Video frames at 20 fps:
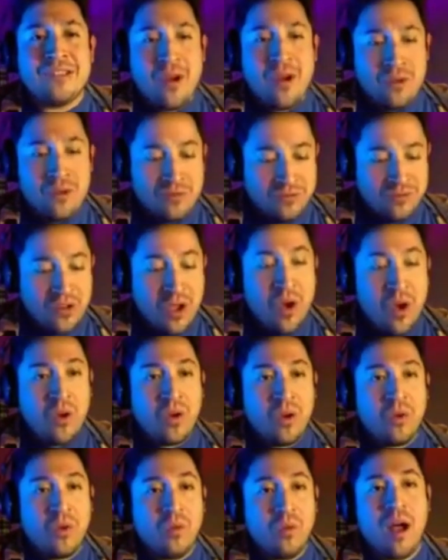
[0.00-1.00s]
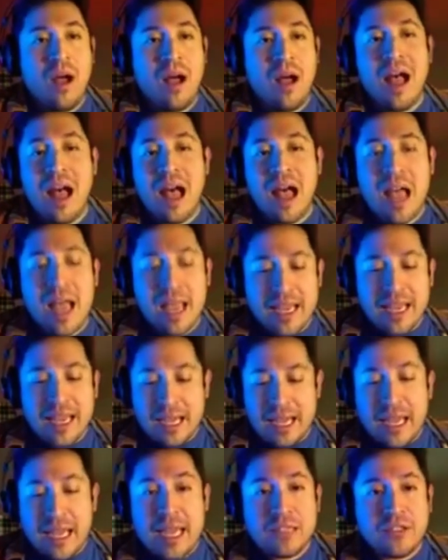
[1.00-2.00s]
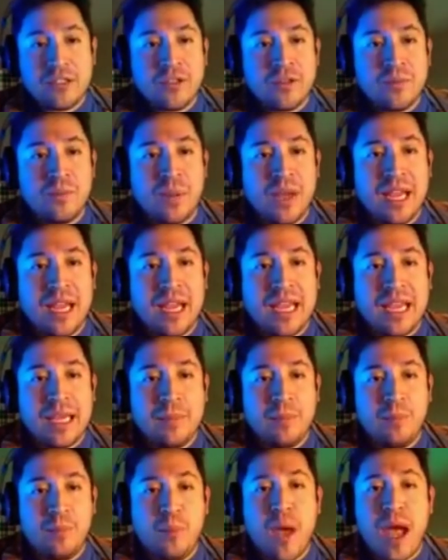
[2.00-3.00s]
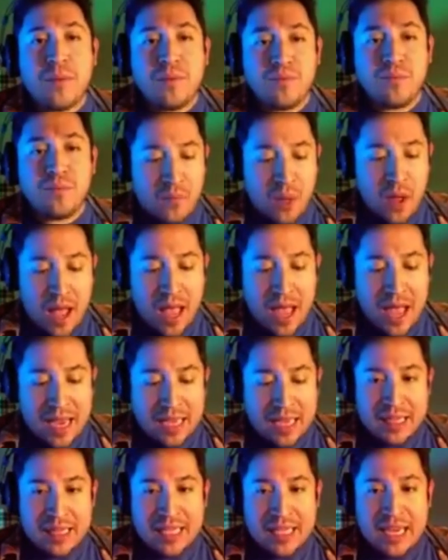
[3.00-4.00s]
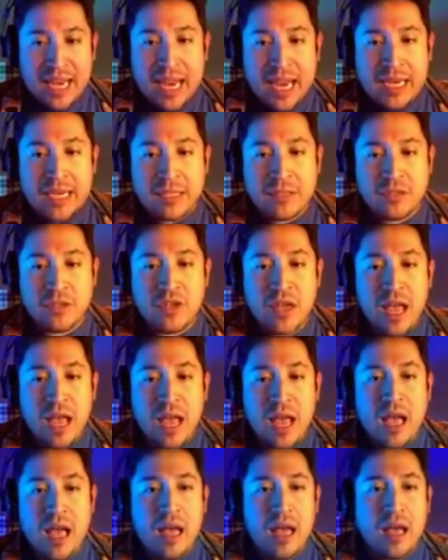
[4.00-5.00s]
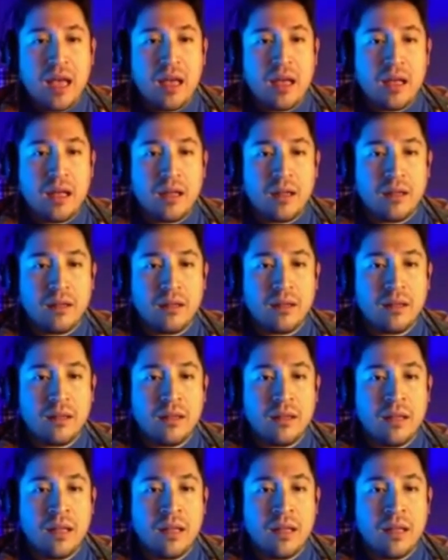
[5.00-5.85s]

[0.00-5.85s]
Don't know why it should be, but by the angel